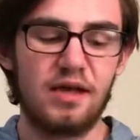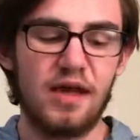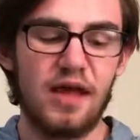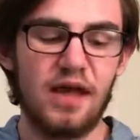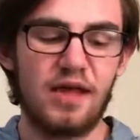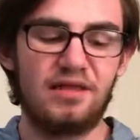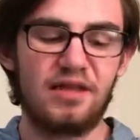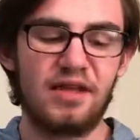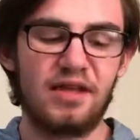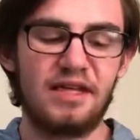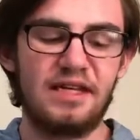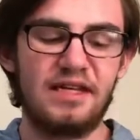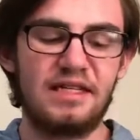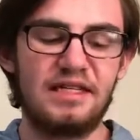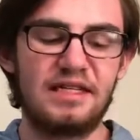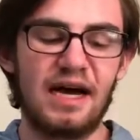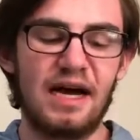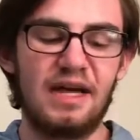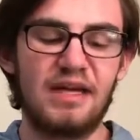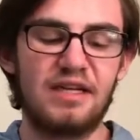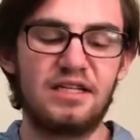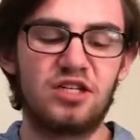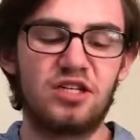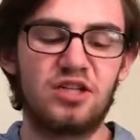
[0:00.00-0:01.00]
and then he
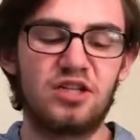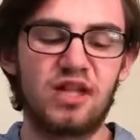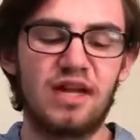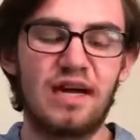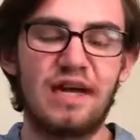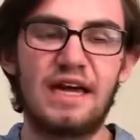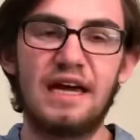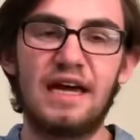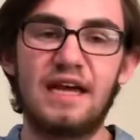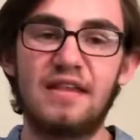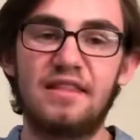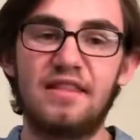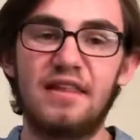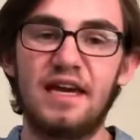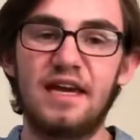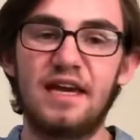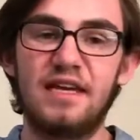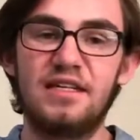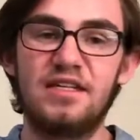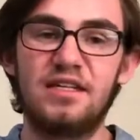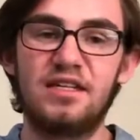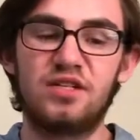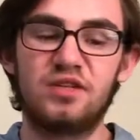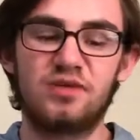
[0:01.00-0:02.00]
died July 8th,
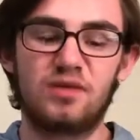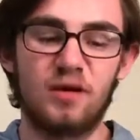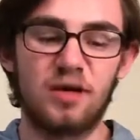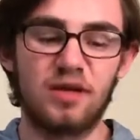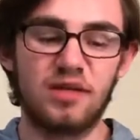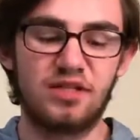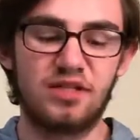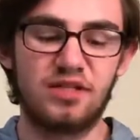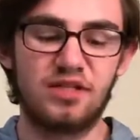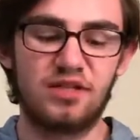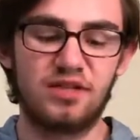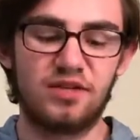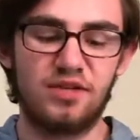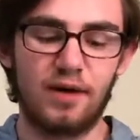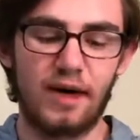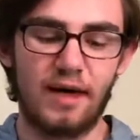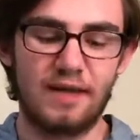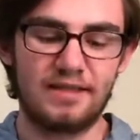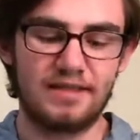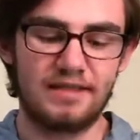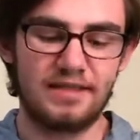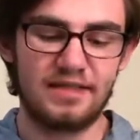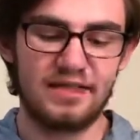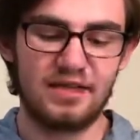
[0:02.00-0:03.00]
1822
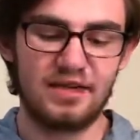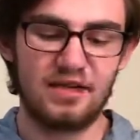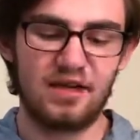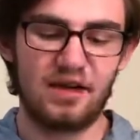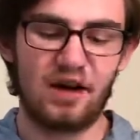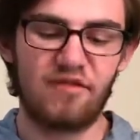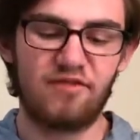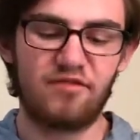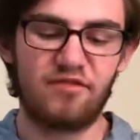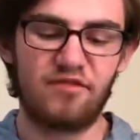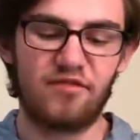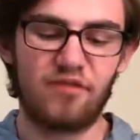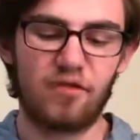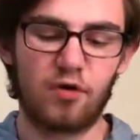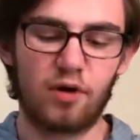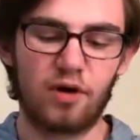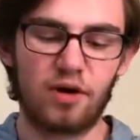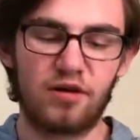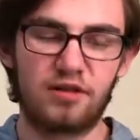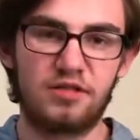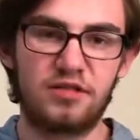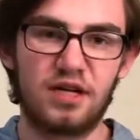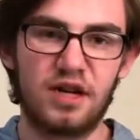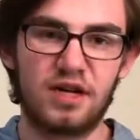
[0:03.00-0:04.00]
at sea off
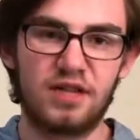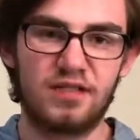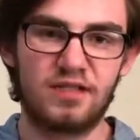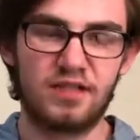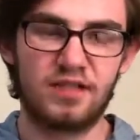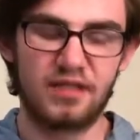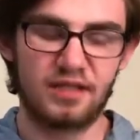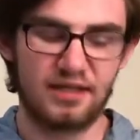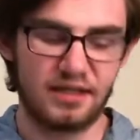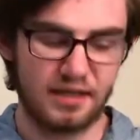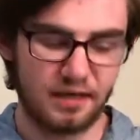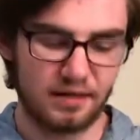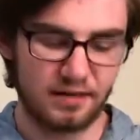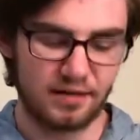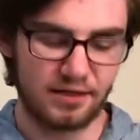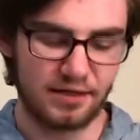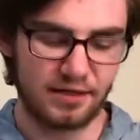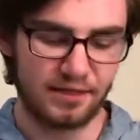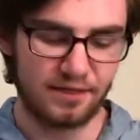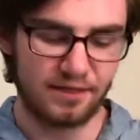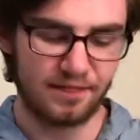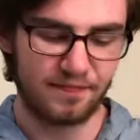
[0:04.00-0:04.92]
Livorno, Tuscany, Italy.